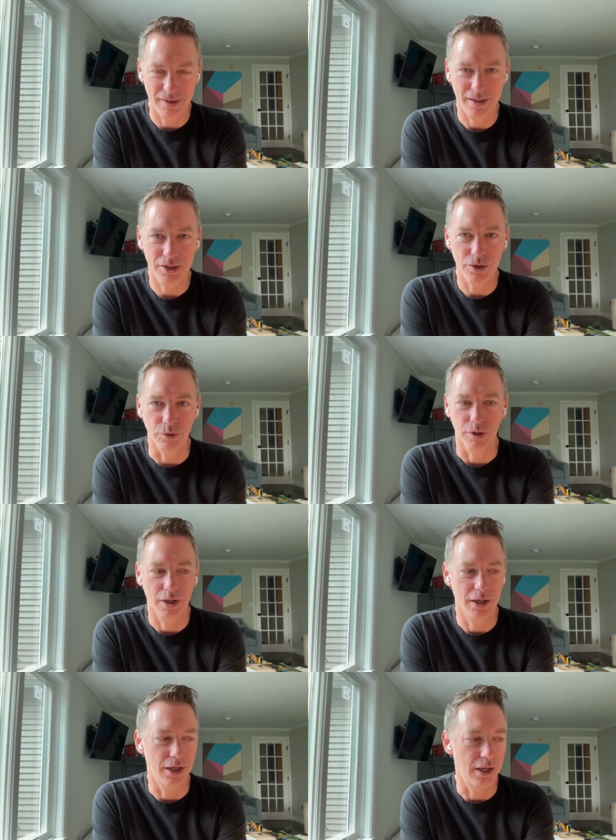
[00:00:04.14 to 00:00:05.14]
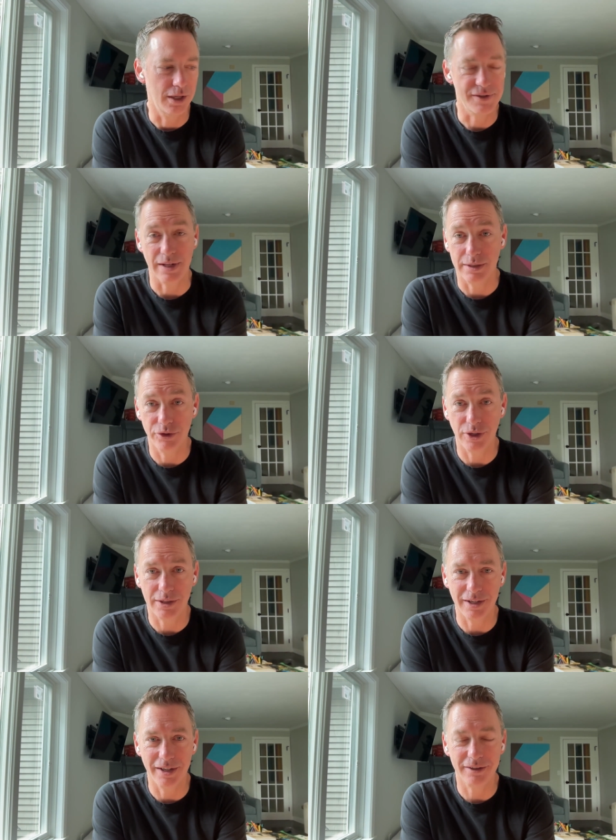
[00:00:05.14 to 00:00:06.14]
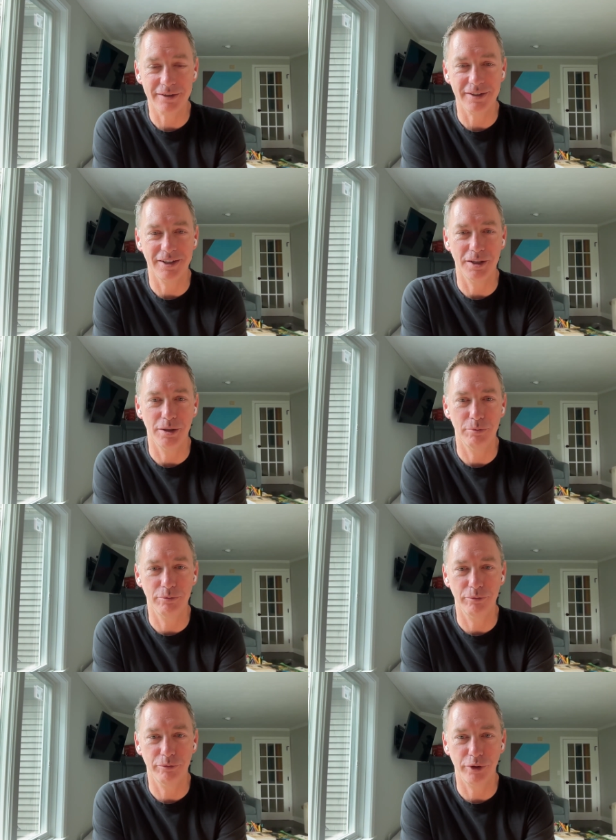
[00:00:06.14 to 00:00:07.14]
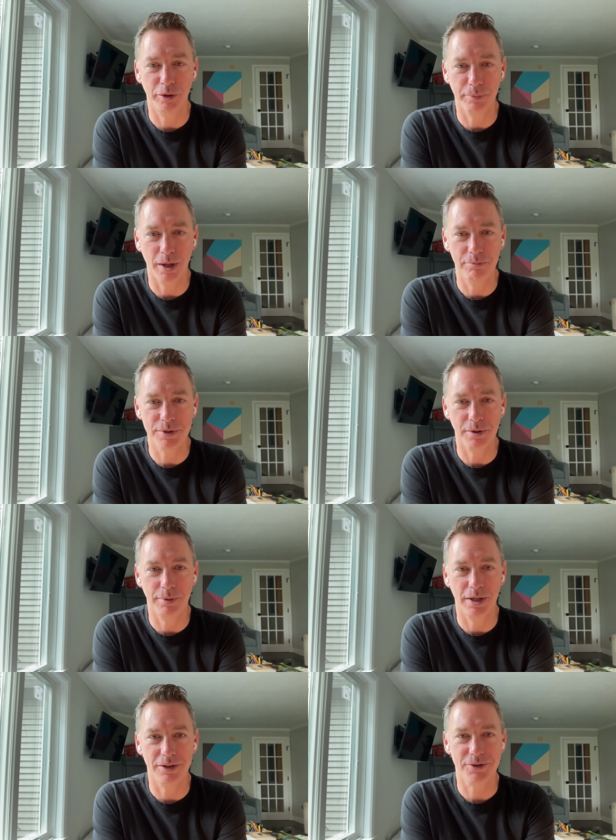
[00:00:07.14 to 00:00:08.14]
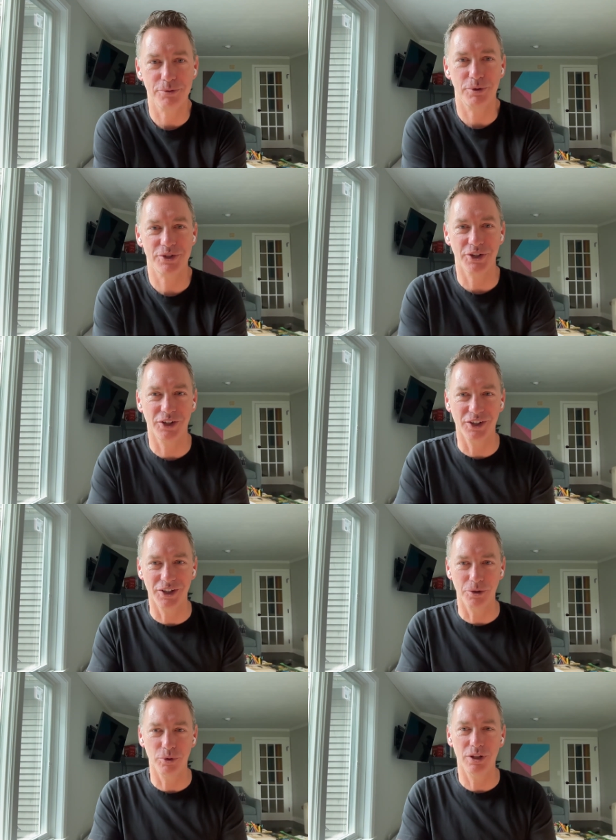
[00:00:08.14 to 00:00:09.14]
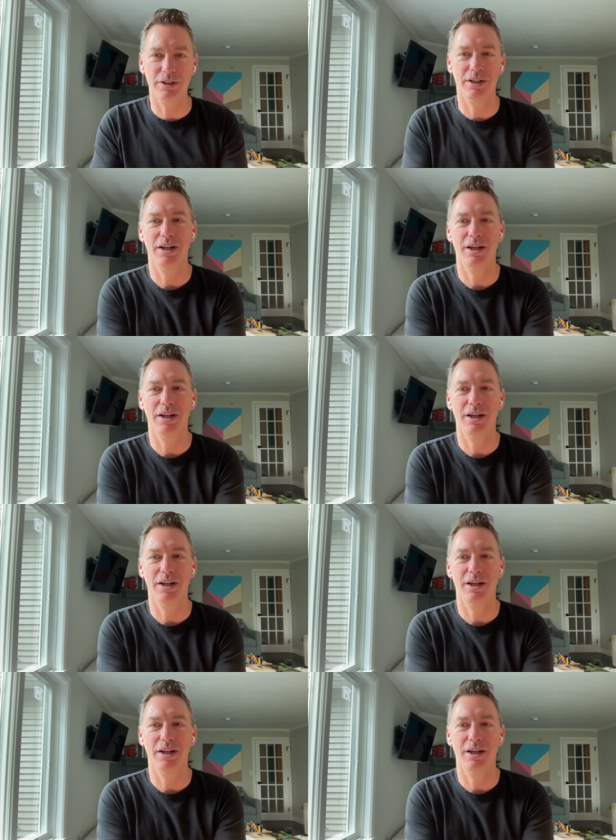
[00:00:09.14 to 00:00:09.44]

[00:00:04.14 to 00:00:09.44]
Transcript: Thank you. Uh, slightly jet lagged, um, very pumped about what's going on in the world.